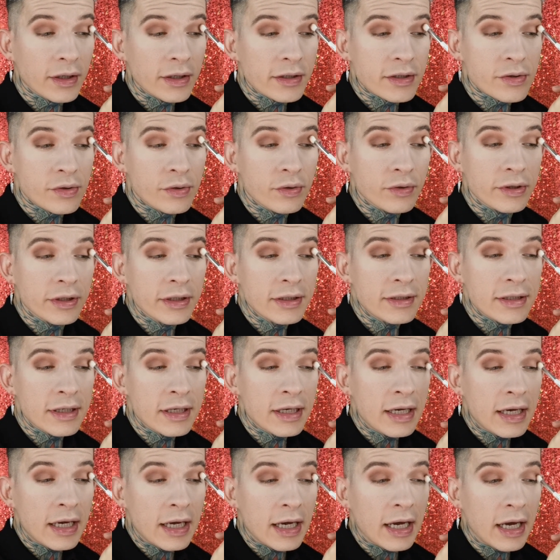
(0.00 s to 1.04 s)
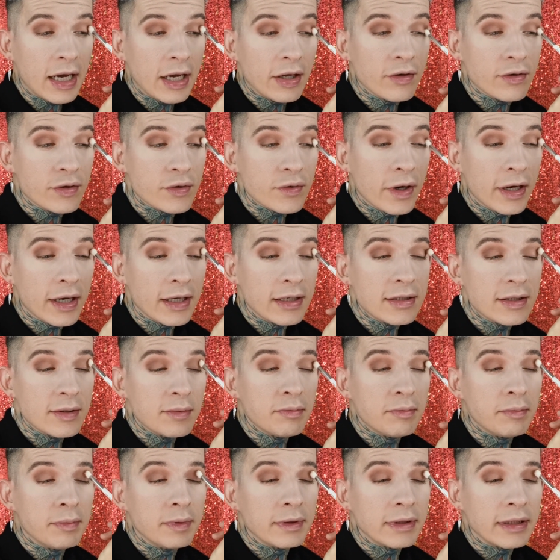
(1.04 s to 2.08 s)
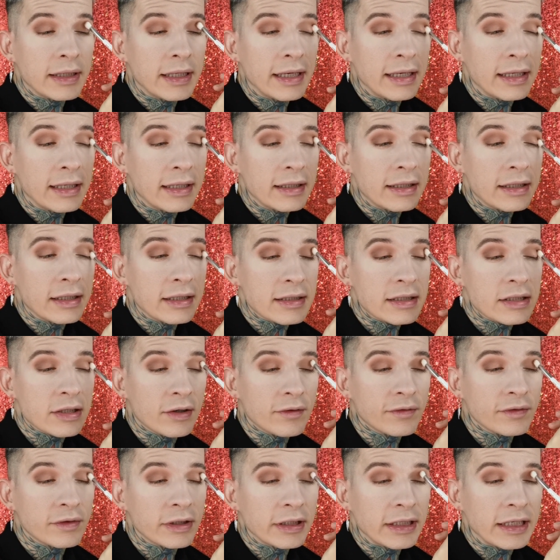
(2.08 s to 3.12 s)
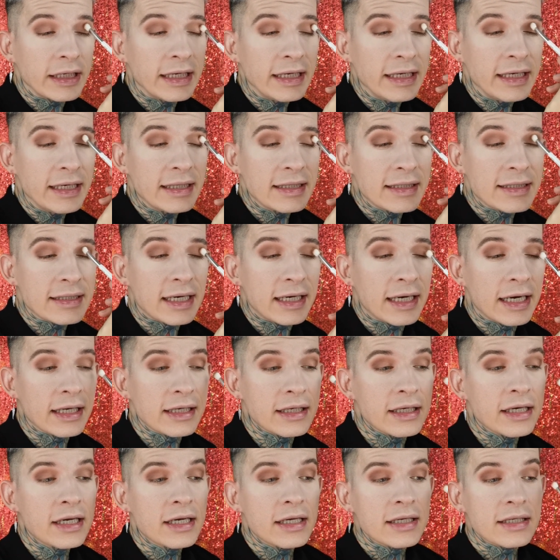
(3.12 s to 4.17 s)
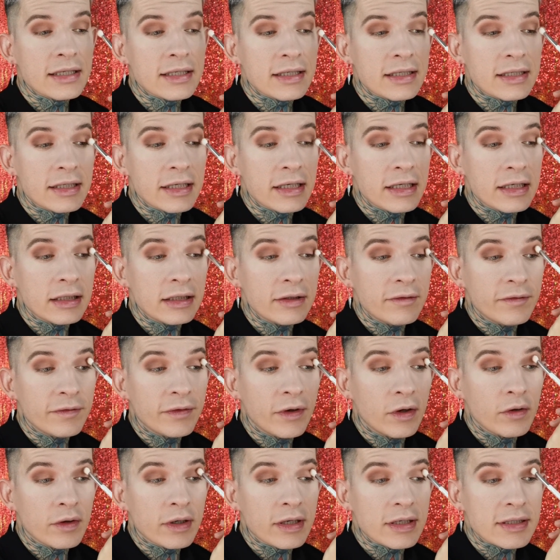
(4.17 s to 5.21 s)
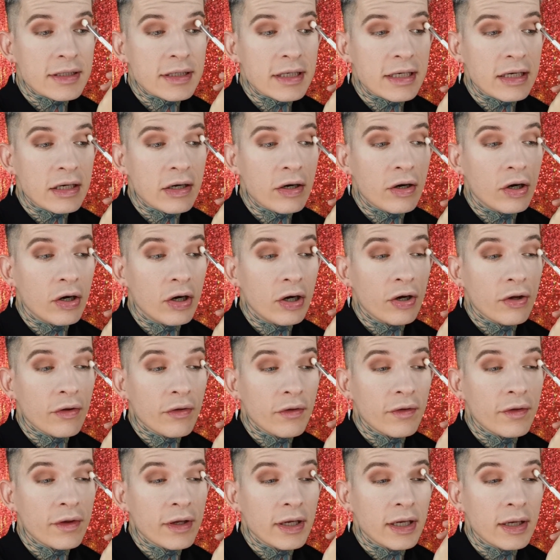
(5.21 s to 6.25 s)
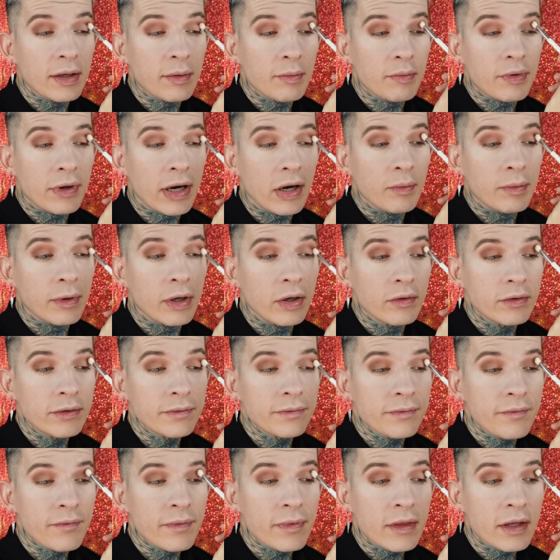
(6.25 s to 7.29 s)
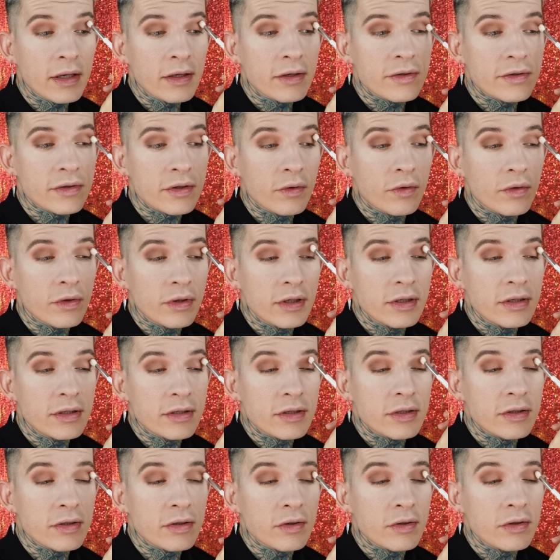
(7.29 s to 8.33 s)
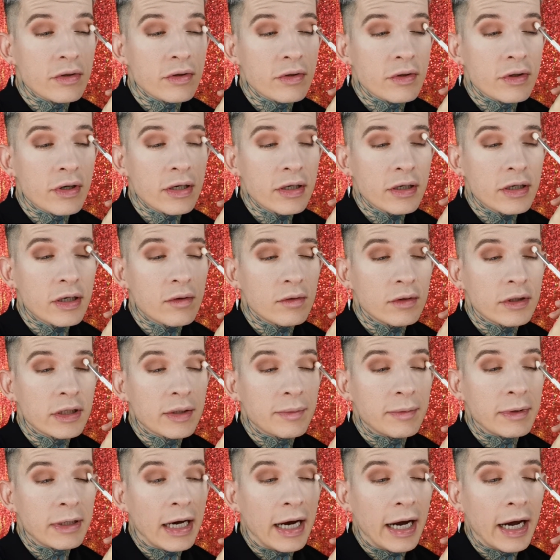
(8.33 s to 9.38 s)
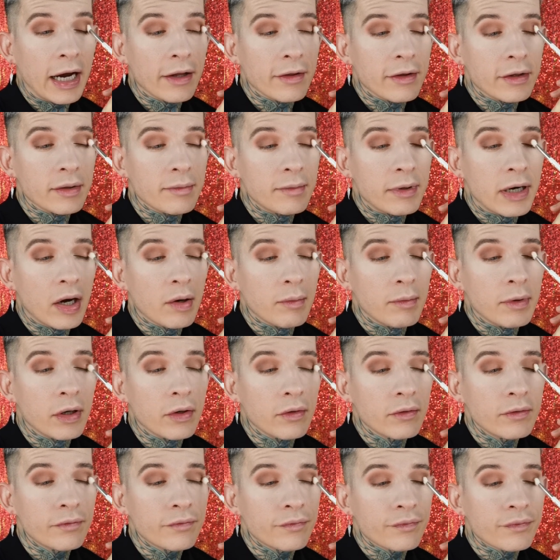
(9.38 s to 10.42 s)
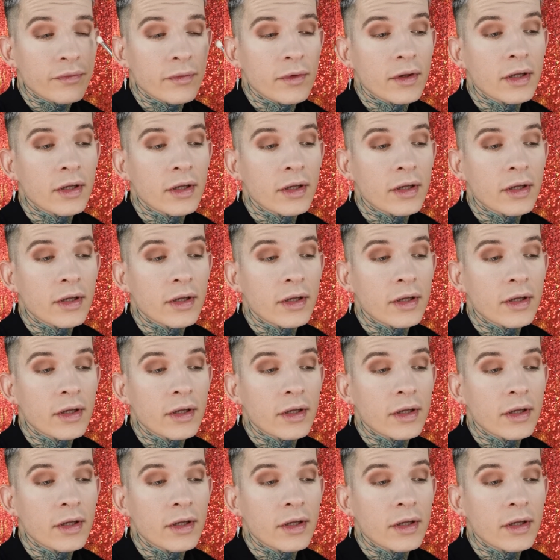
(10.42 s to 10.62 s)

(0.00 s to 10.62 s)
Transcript: is hooded, and you're trying to blend it softly inside, still focusing on the brow bone. So you're gonna go a little bit higher than the brow bone,